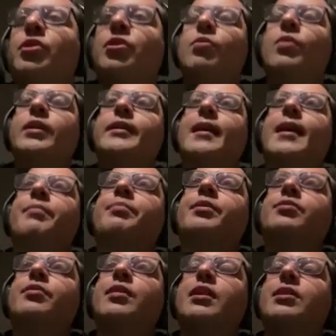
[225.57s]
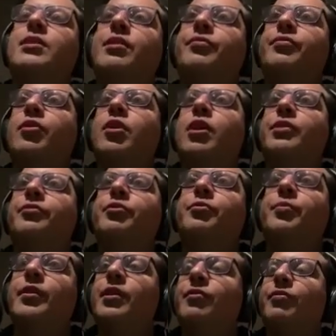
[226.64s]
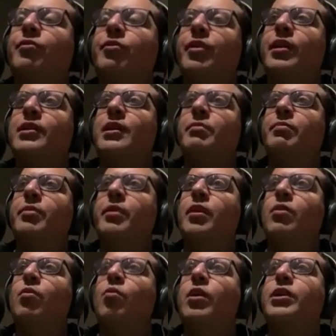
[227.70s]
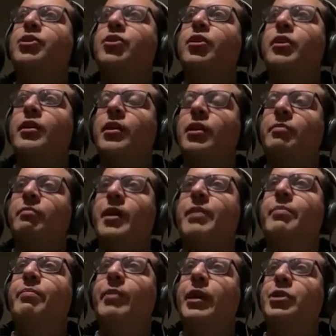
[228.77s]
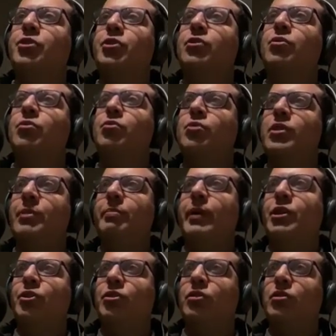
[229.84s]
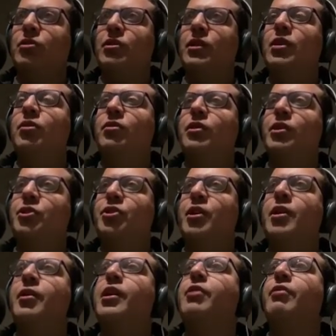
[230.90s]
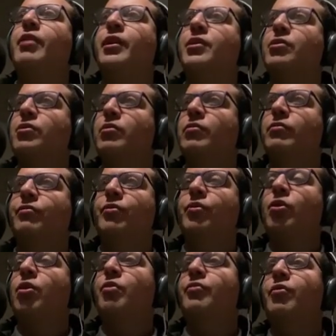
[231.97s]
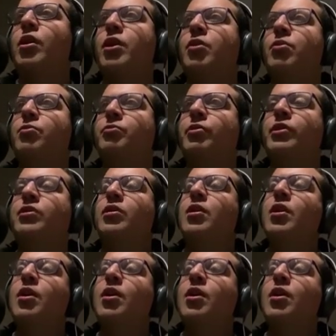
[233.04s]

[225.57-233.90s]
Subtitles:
You know what happens? Let's say, God forbidden, for example, my patient, who's the patient, sitting on the chair, he cries for unknown reason.